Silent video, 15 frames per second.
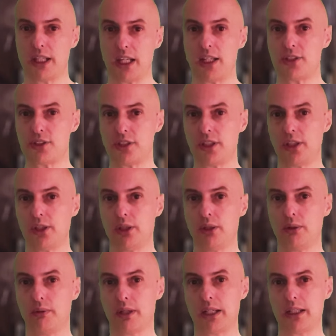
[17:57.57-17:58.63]
the
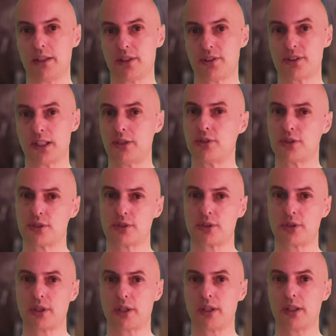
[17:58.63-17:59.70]
ECU and the sensors
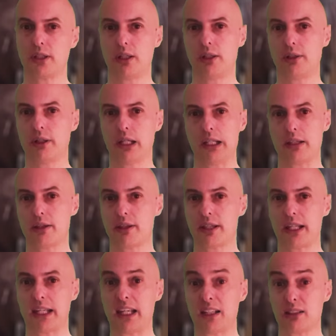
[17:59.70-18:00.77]
on the car, and
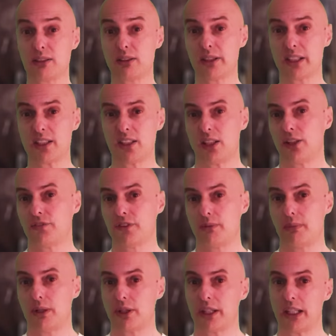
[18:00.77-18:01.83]
they act like an
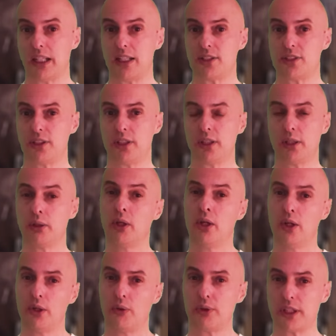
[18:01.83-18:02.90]
aftermarket ECU,
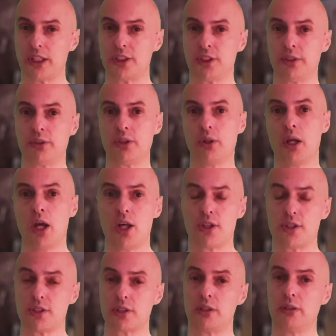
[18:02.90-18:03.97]
or they should do.
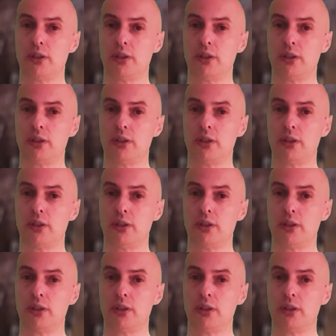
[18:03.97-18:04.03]
There's a